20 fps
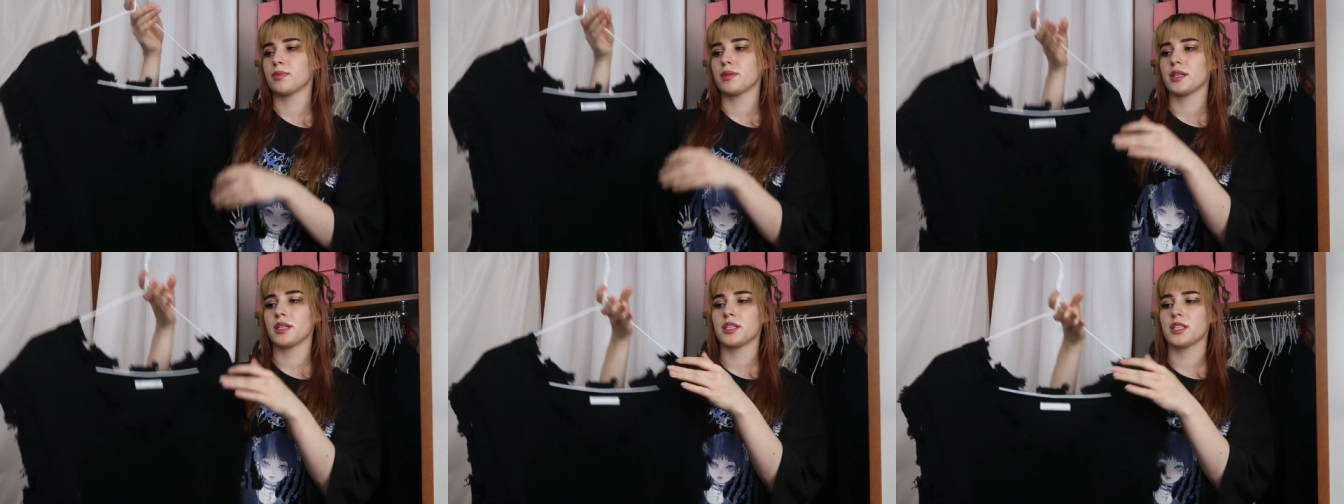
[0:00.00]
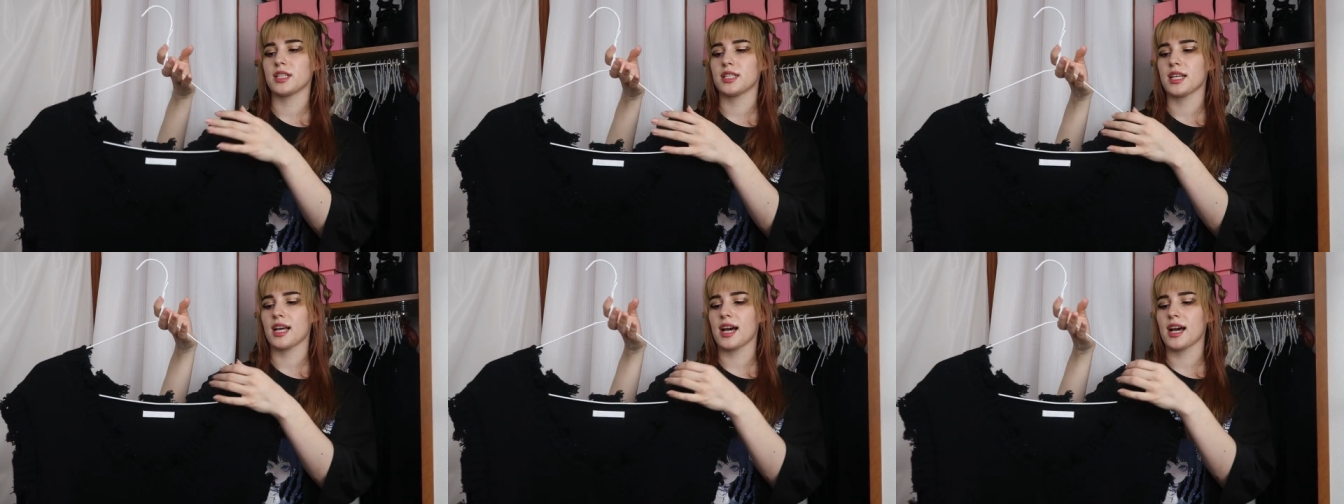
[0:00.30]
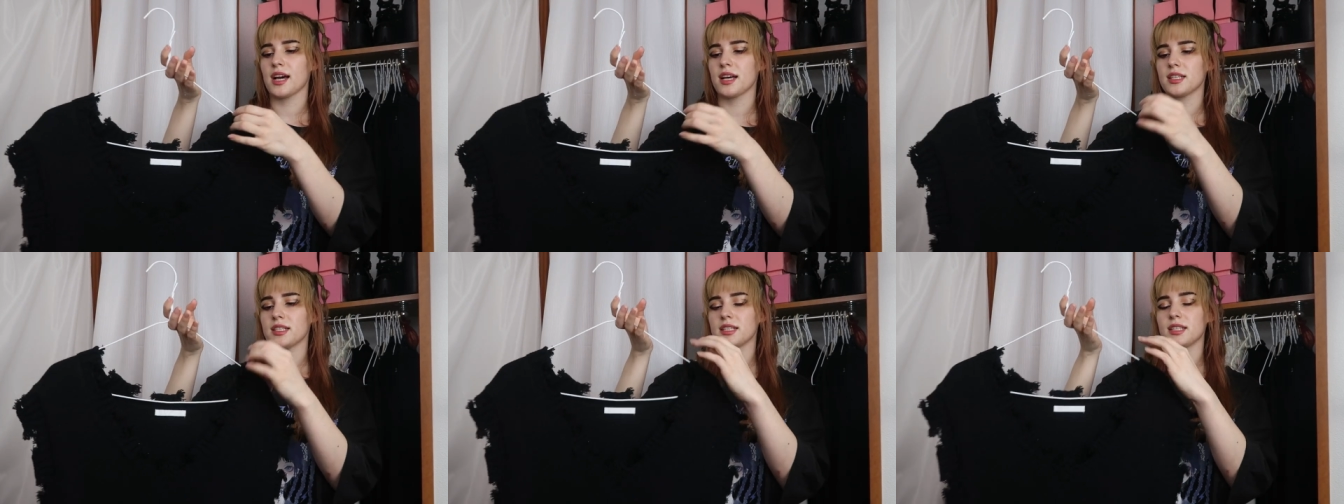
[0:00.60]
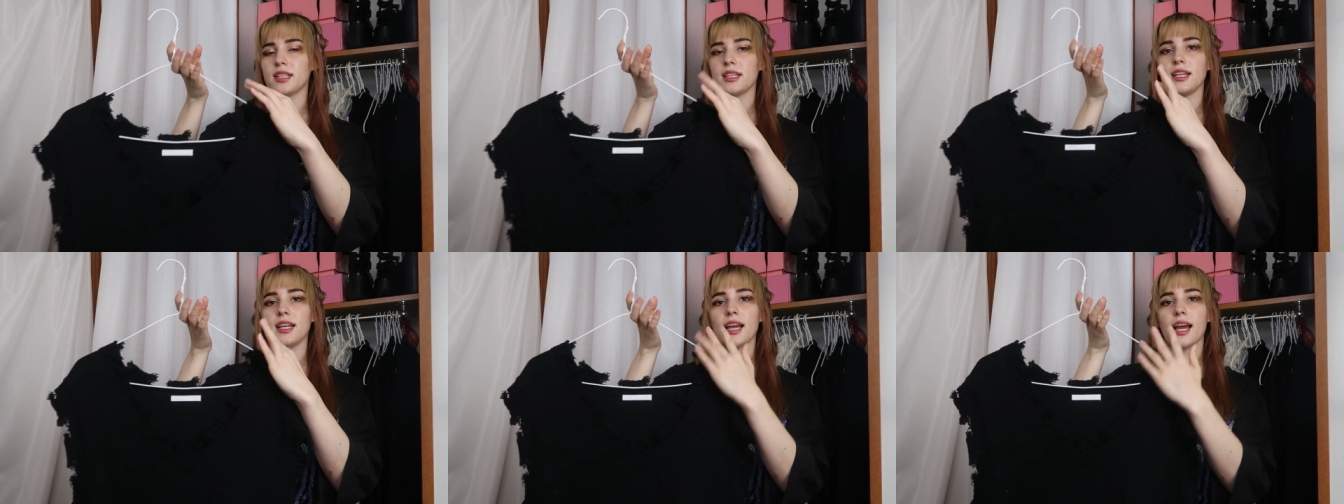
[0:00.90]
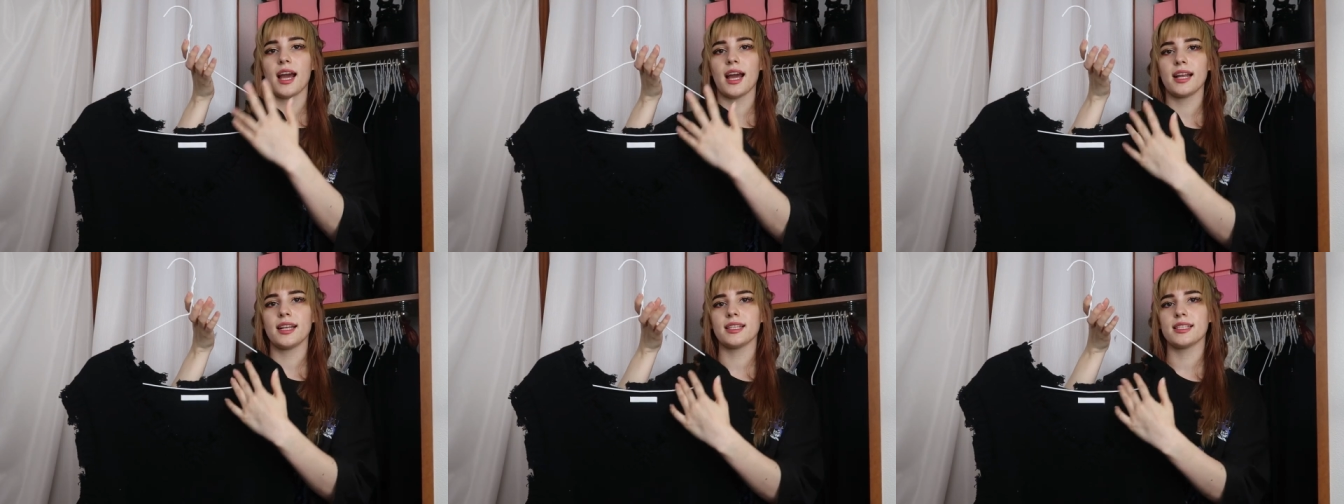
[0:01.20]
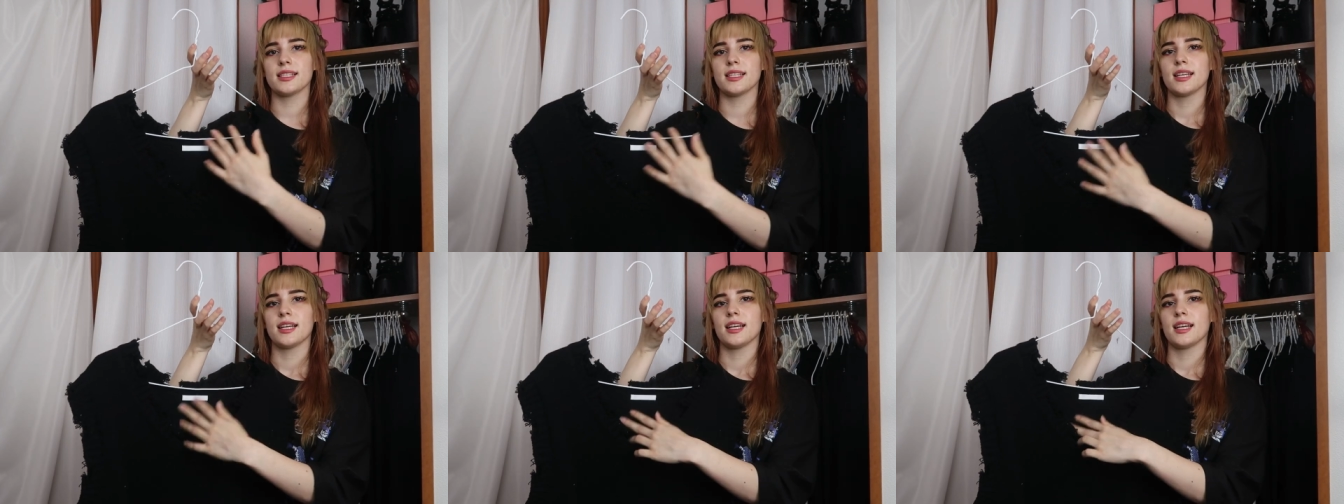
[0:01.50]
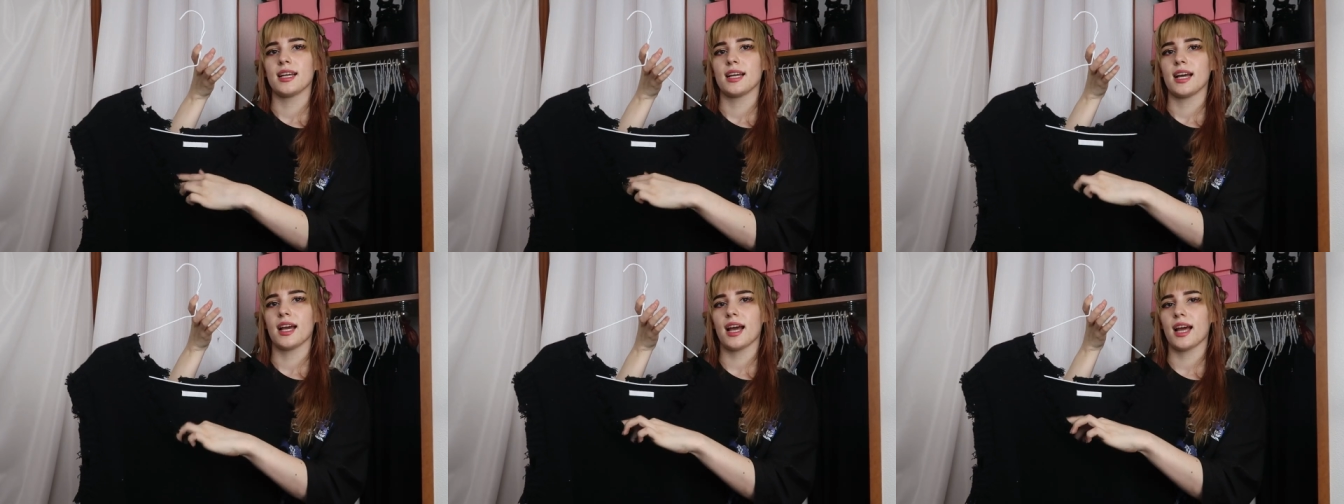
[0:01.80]
it just has the ends
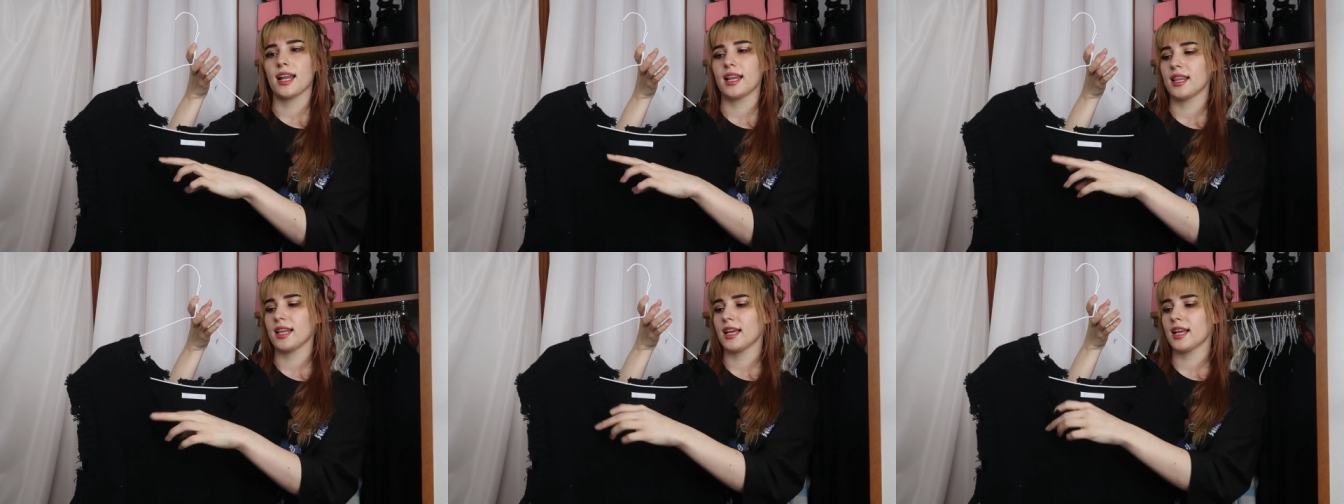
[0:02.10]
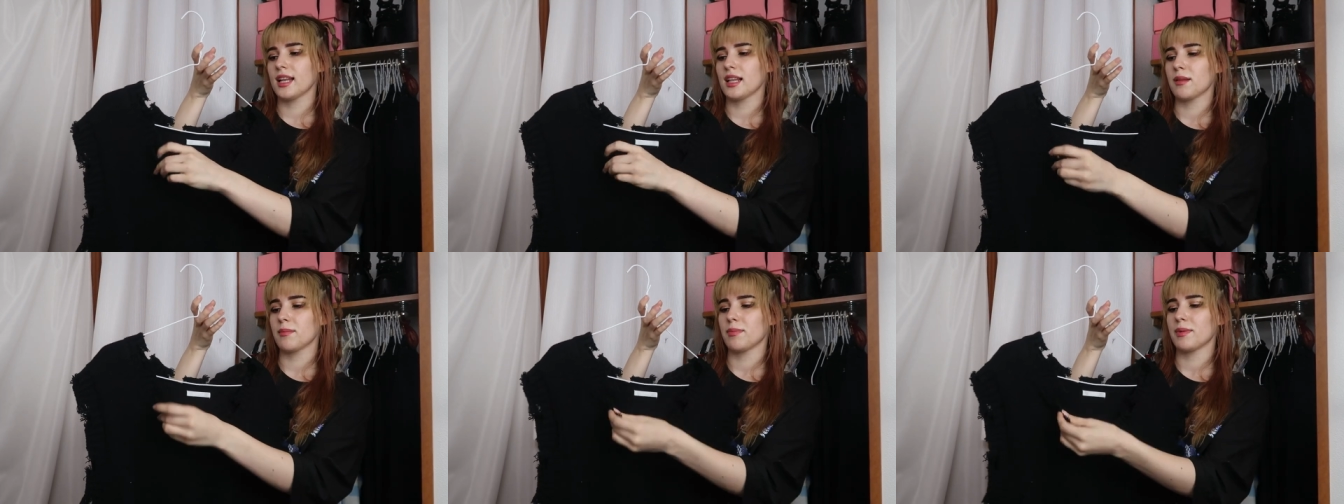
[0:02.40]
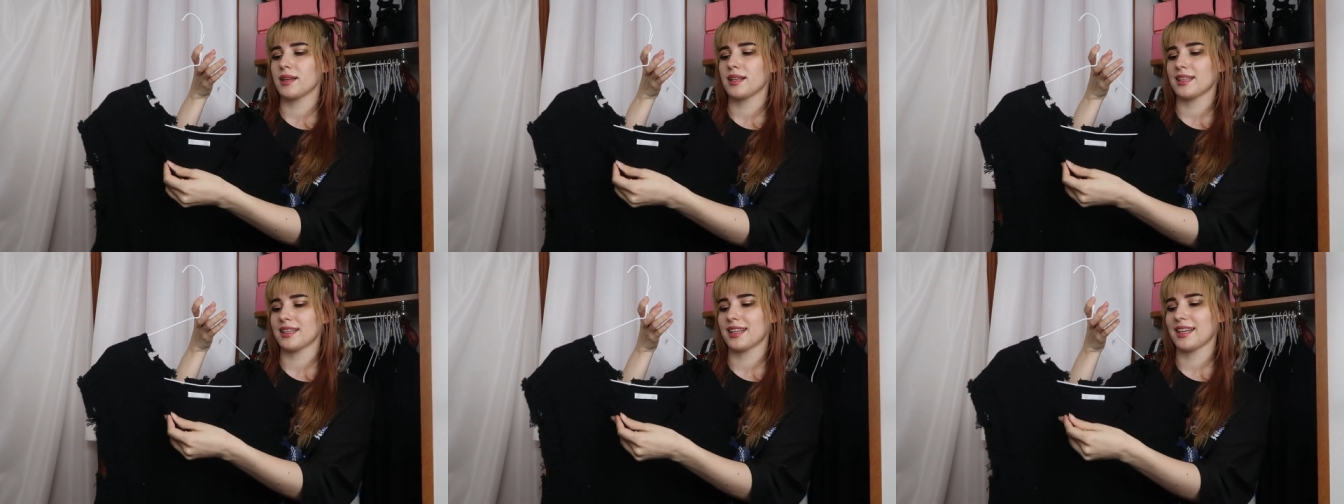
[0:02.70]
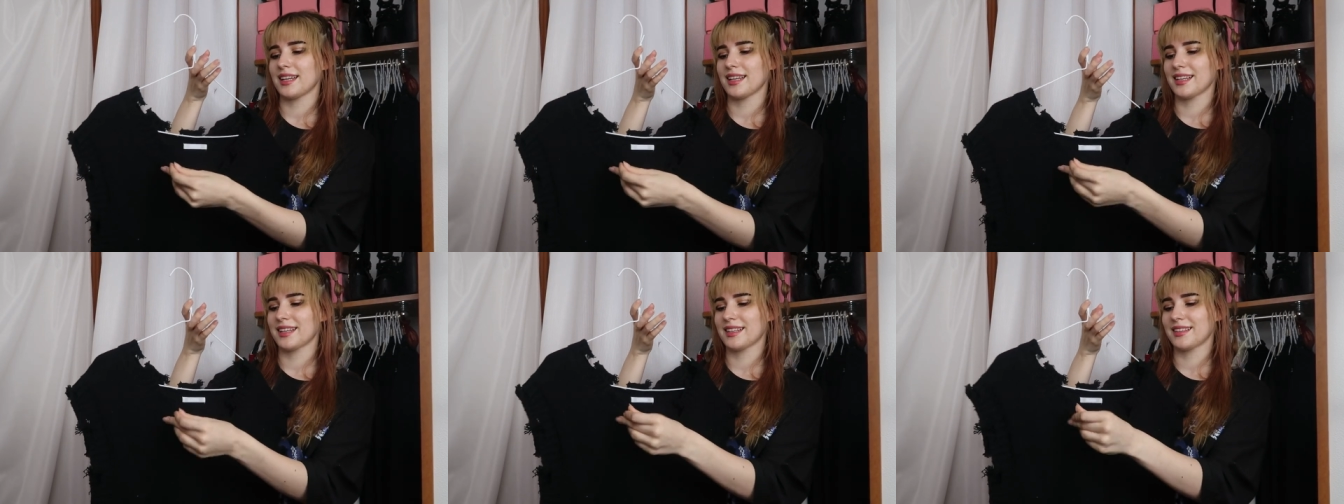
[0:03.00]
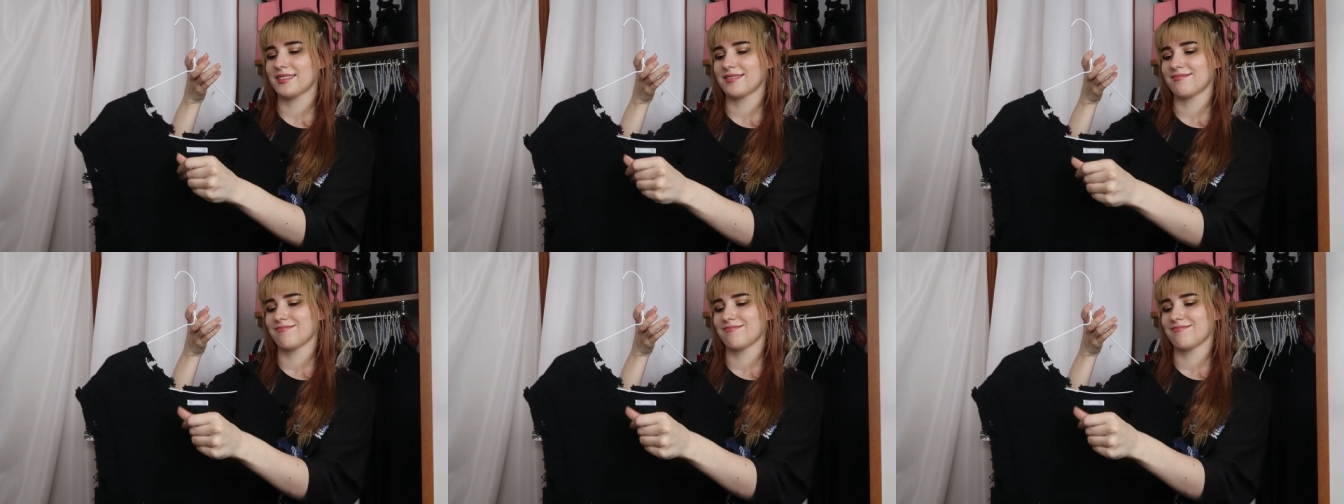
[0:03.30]
a little bit like